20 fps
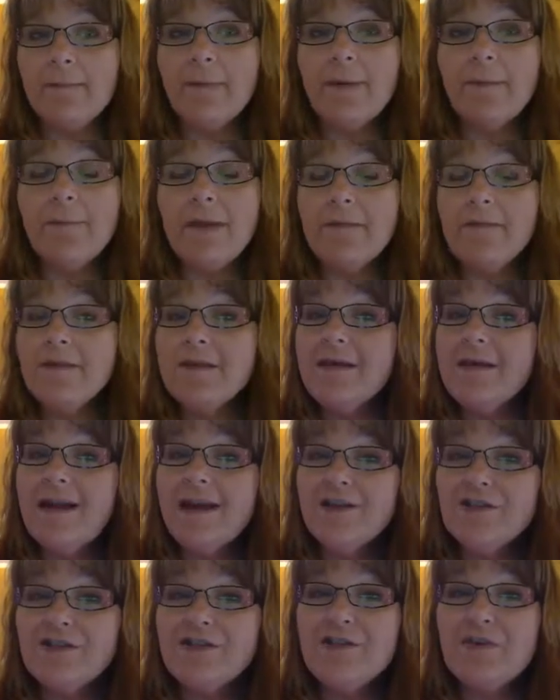but maybe they
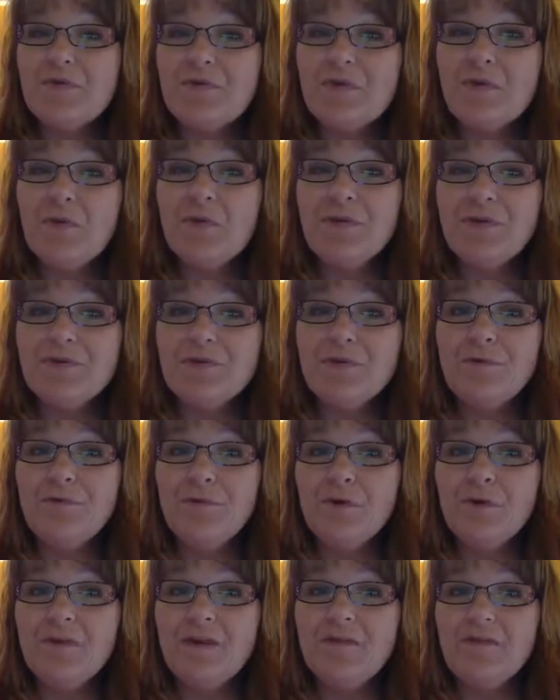actually don't know what you do
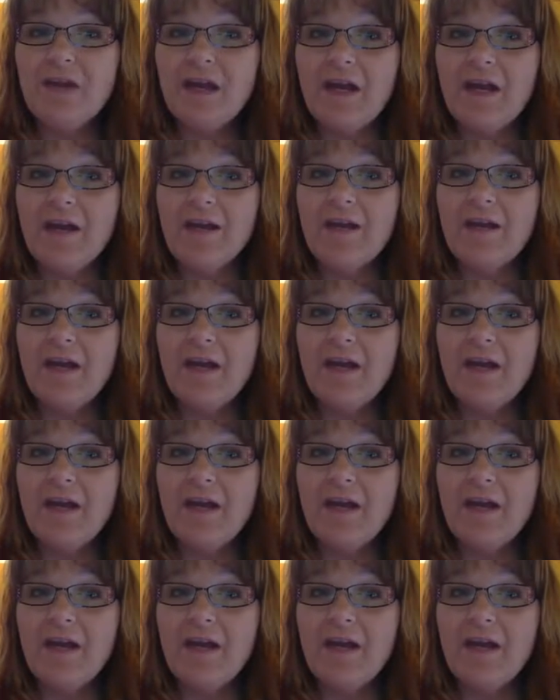for a living.